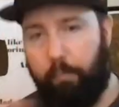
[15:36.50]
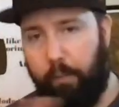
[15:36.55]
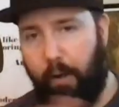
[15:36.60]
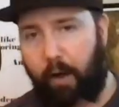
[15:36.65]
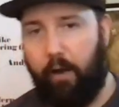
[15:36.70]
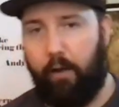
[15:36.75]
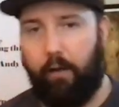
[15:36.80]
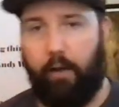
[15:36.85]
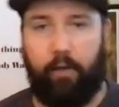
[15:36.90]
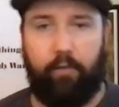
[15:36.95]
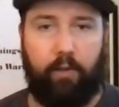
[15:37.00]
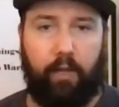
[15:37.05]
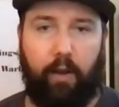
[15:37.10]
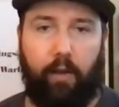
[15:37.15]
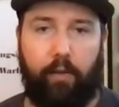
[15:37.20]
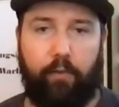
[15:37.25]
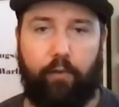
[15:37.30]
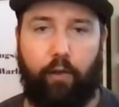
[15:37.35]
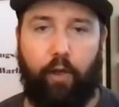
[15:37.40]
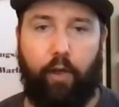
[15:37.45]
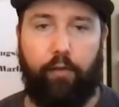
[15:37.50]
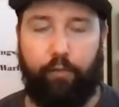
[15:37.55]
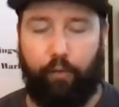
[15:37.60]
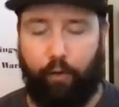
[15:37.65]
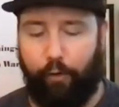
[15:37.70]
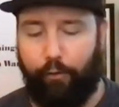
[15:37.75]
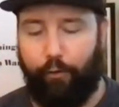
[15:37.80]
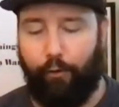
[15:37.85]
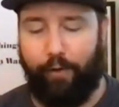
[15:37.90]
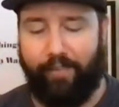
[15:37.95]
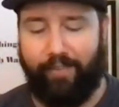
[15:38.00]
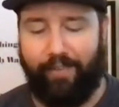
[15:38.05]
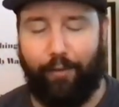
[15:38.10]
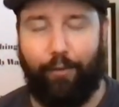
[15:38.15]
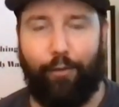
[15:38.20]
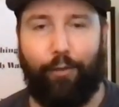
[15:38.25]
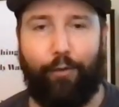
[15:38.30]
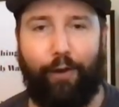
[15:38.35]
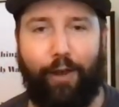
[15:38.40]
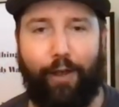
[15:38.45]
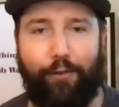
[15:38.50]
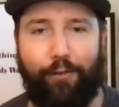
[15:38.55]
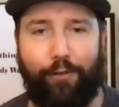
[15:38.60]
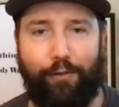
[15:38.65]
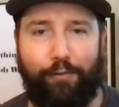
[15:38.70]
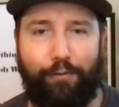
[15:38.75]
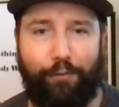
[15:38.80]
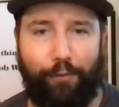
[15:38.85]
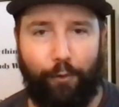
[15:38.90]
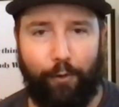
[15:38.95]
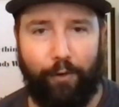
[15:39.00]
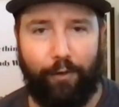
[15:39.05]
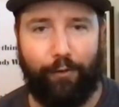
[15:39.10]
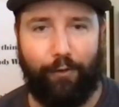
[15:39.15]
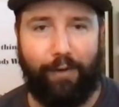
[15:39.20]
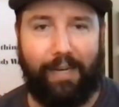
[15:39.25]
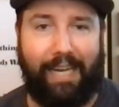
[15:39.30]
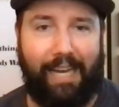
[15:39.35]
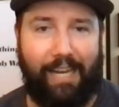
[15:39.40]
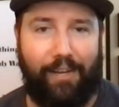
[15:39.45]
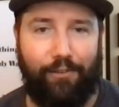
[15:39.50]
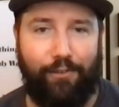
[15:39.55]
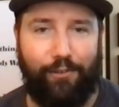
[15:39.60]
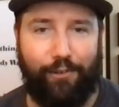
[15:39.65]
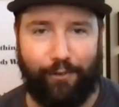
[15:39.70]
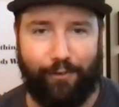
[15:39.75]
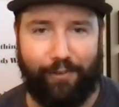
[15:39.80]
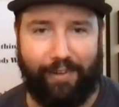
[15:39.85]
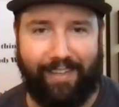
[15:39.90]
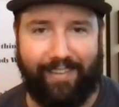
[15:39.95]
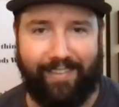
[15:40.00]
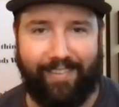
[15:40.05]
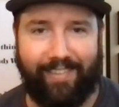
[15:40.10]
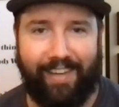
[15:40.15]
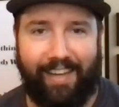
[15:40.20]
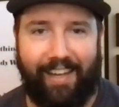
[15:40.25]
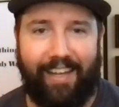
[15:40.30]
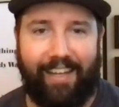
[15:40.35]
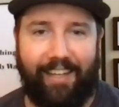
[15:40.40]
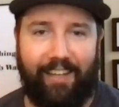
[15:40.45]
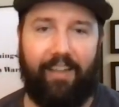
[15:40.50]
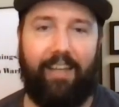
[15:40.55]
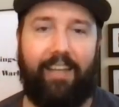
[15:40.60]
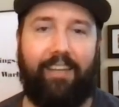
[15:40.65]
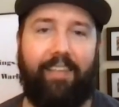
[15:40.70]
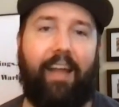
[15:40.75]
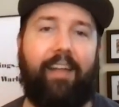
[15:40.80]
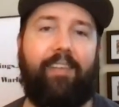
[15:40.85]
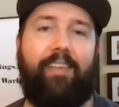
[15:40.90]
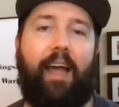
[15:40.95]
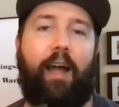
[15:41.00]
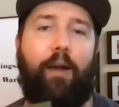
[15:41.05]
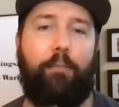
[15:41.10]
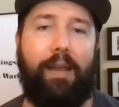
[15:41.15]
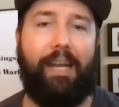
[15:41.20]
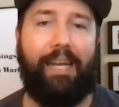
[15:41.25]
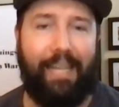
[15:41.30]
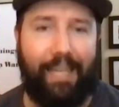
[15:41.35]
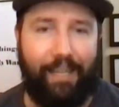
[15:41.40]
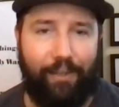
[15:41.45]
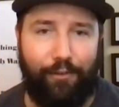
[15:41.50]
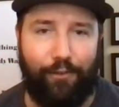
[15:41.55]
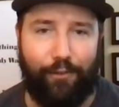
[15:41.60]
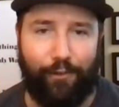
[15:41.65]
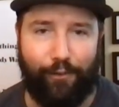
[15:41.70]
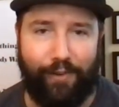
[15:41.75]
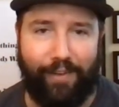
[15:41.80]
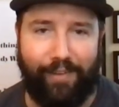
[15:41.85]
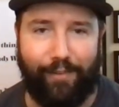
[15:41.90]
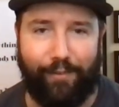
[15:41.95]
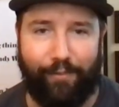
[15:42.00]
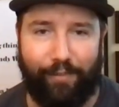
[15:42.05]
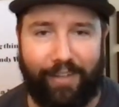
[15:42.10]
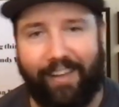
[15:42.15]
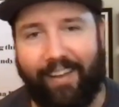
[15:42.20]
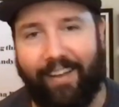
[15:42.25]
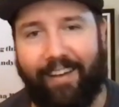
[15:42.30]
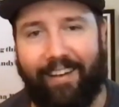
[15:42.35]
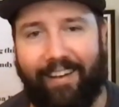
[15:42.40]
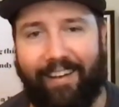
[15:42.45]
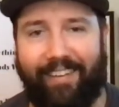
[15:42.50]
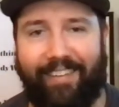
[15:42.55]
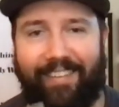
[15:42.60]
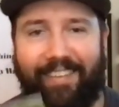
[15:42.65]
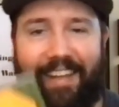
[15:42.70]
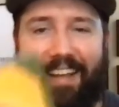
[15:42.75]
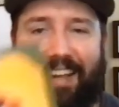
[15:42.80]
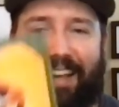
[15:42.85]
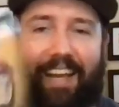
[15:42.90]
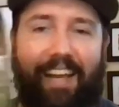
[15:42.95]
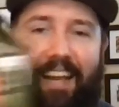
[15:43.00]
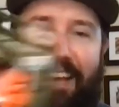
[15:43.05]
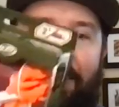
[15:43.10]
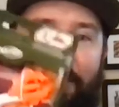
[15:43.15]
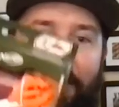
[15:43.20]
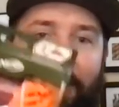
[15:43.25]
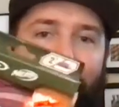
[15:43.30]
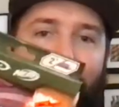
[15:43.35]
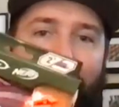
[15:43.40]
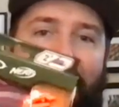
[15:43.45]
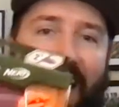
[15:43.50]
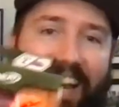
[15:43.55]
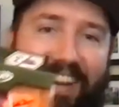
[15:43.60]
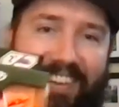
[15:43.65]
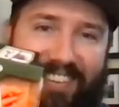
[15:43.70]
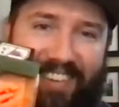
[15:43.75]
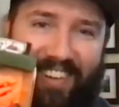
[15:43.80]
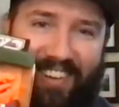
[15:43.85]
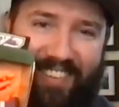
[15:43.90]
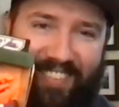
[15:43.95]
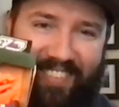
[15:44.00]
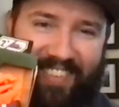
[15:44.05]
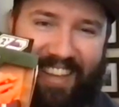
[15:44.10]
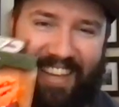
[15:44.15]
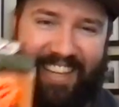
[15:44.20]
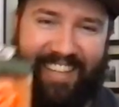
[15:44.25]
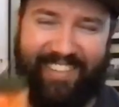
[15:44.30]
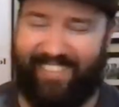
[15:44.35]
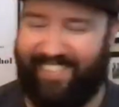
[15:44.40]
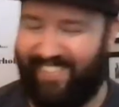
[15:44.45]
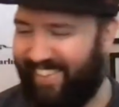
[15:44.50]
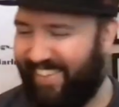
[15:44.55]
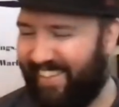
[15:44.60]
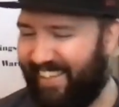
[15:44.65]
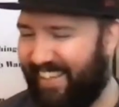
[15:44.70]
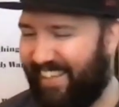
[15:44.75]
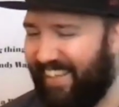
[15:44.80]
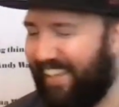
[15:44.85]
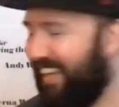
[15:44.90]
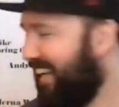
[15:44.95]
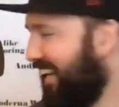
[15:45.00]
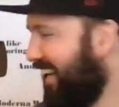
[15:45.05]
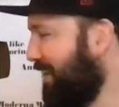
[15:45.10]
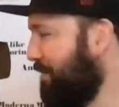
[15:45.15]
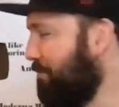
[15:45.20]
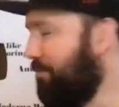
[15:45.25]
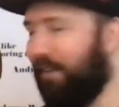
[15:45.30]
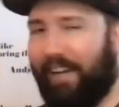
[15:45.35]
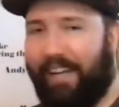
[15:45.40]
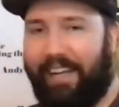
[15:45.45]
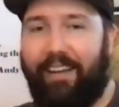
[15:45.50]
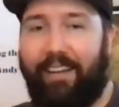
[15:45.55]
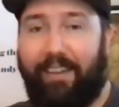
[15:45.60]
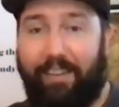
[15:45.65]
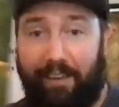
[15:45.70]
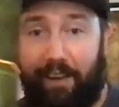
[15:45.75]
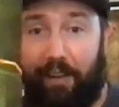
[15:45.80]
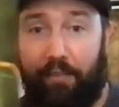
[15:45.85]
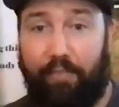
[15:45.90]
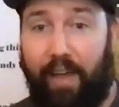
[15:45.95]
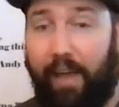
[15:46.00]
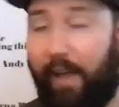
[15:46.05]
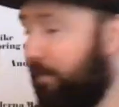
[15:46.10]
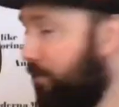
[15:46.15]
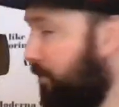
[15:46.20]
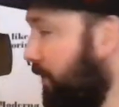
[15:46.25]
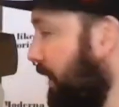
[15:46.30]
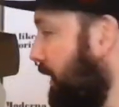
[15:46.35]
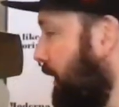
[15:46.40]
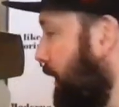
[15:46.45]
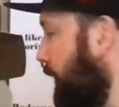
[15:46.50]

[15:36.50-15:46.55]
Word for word: of part, as glanced over, I thought it said three hundred forty-three injuries. Like, that's how many injuries have occurred in the creation of this. Brilliant. Love that. Thank